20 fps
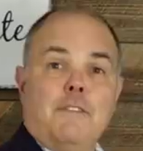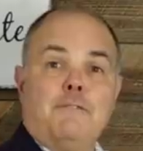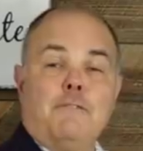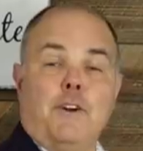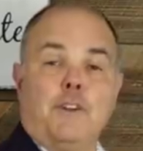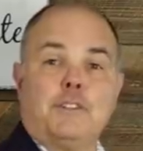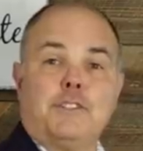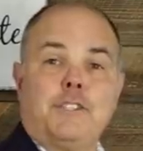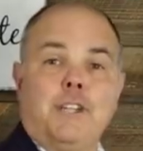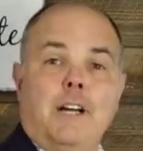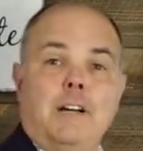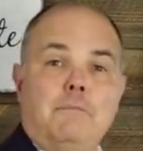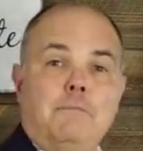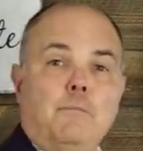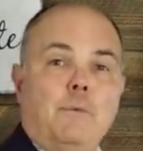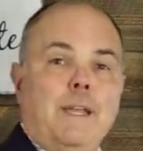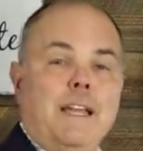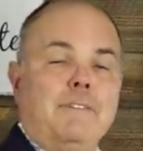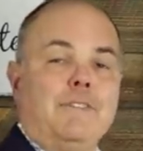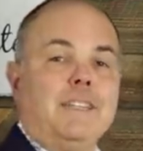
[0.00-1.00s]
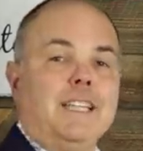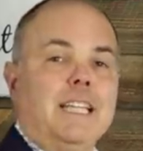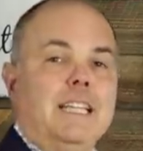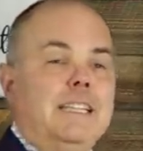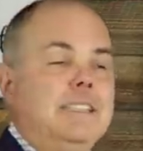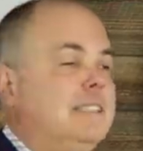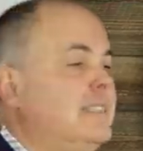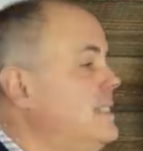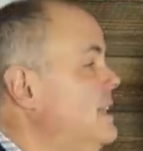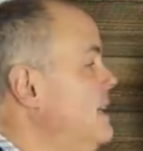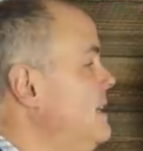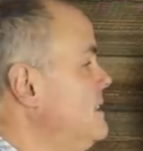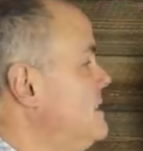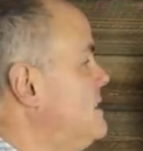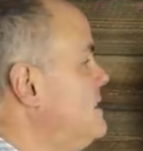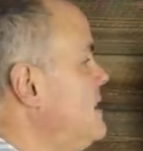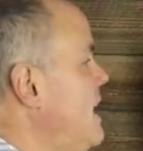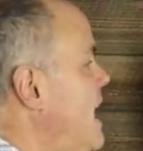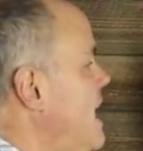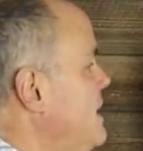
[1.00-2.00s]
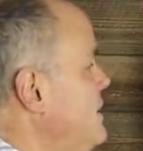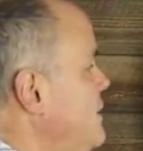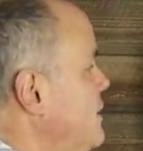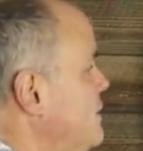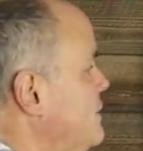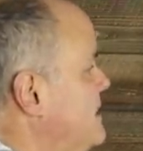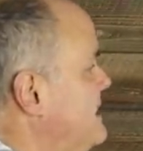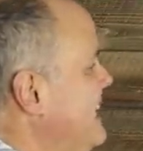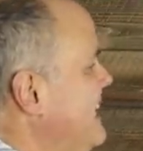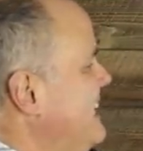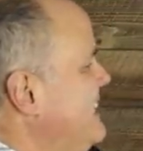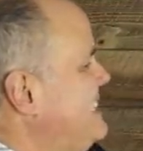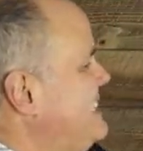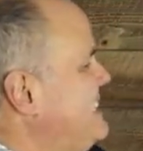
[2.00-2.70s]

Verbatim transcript: First up, we have Liz Sonders.